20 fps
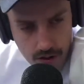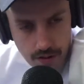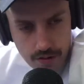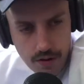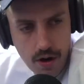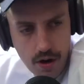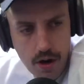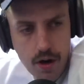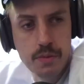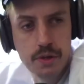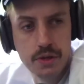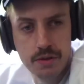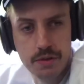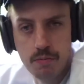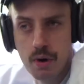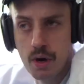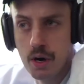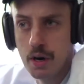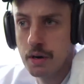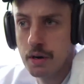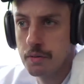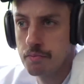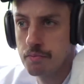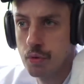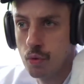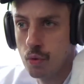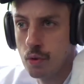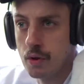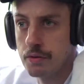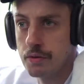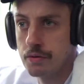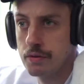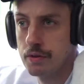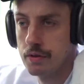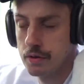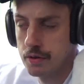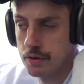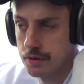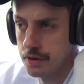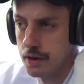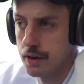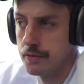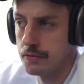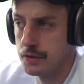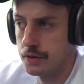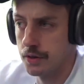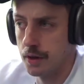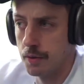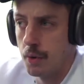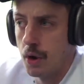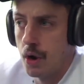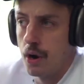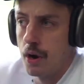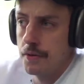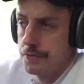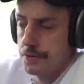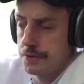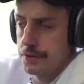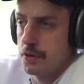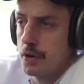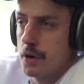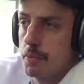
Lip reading: miss my print because I haven't set my office up.